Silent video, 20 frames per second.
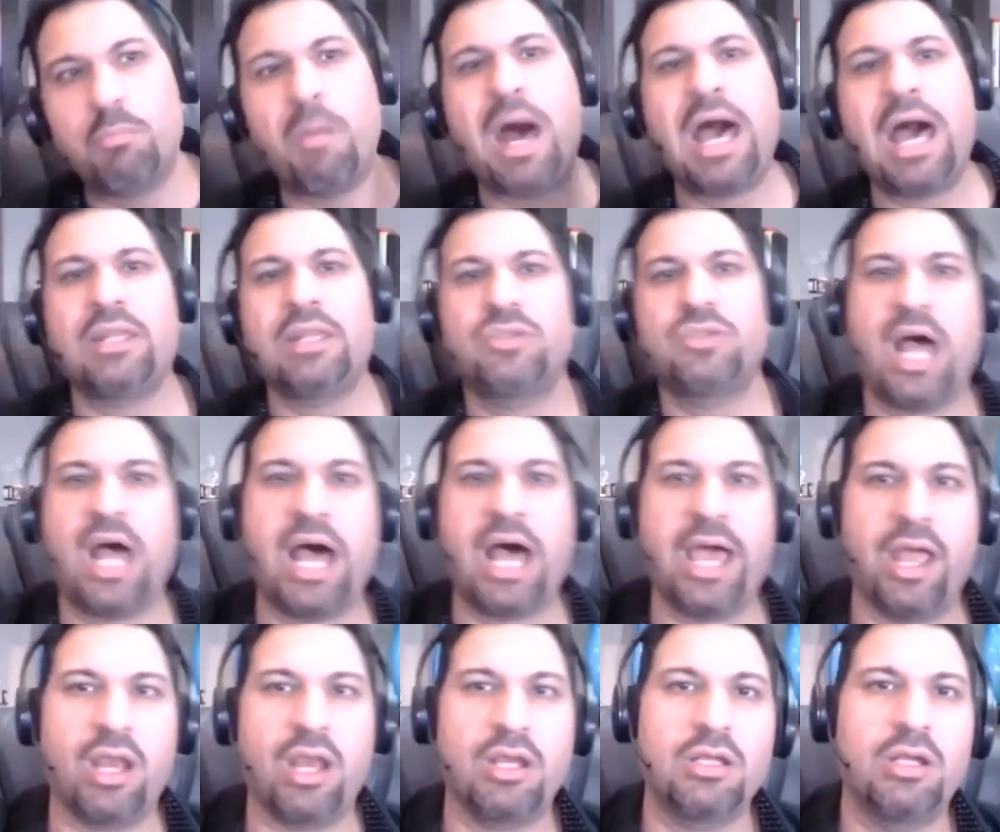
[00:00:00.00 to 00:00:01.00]
miles
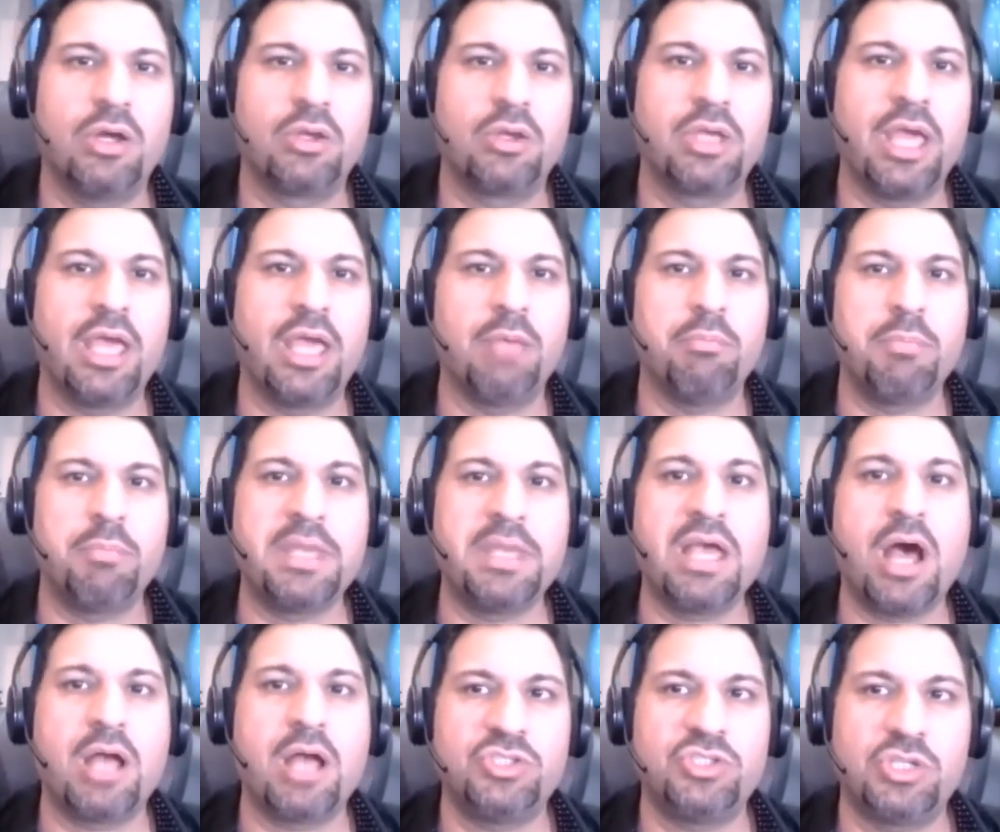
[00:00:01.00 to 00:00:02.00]
high, okay,
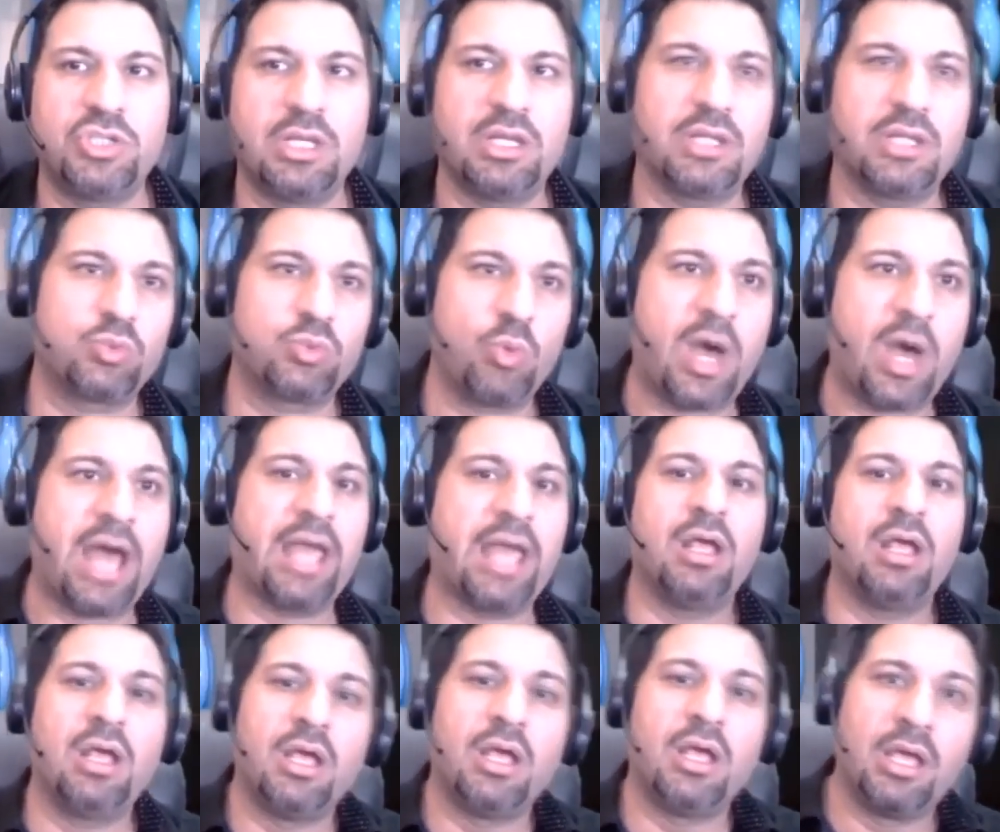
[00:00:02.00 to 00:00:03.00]
beyond genius.
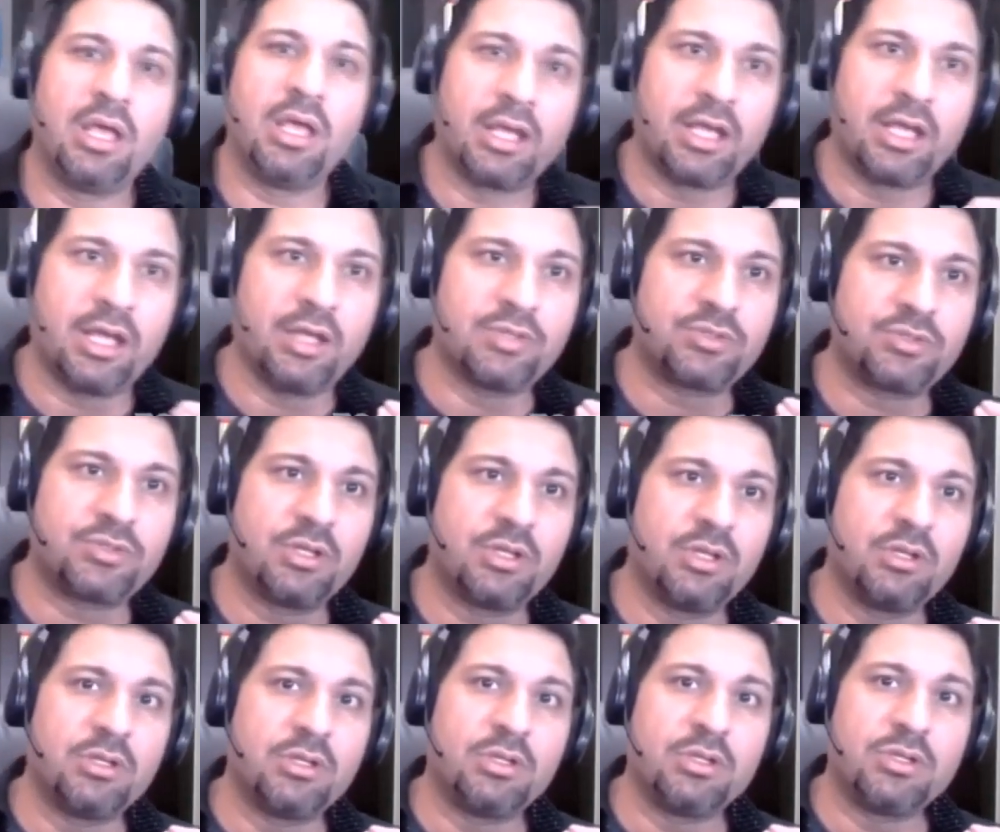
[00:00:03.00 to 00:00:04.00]
Why? Because
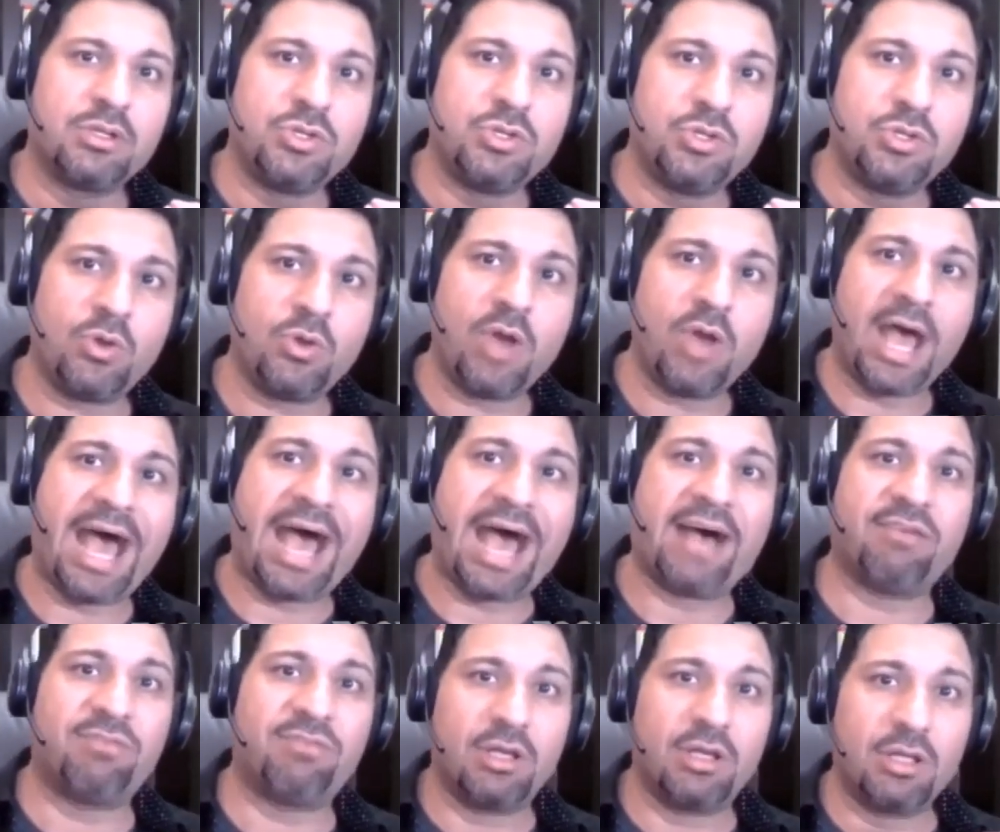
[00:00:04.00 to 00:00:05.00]
you
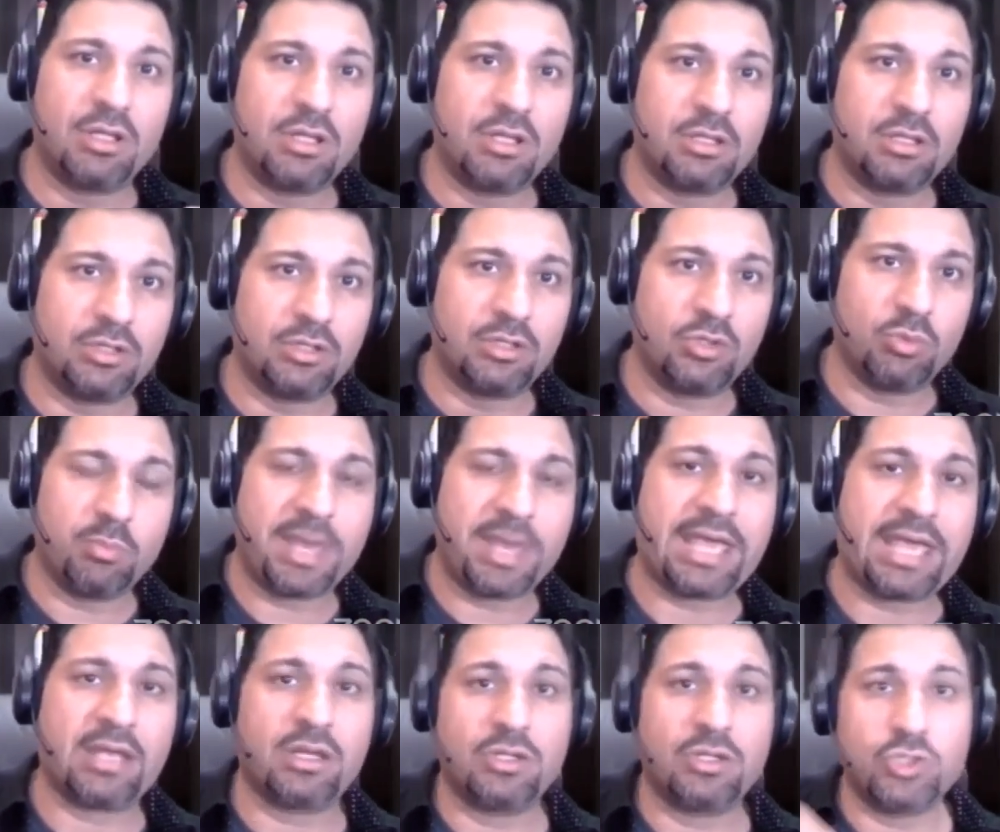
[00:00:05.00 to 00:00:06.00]
have the
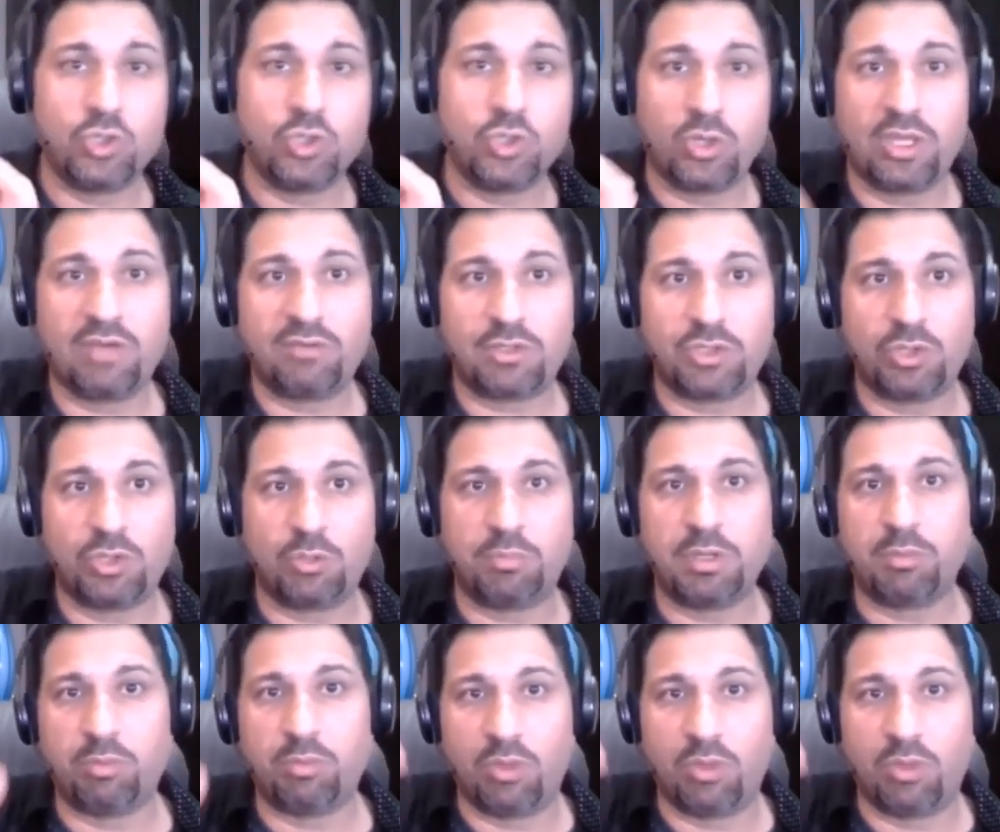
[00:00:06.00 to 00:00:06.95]
domain, you give it to your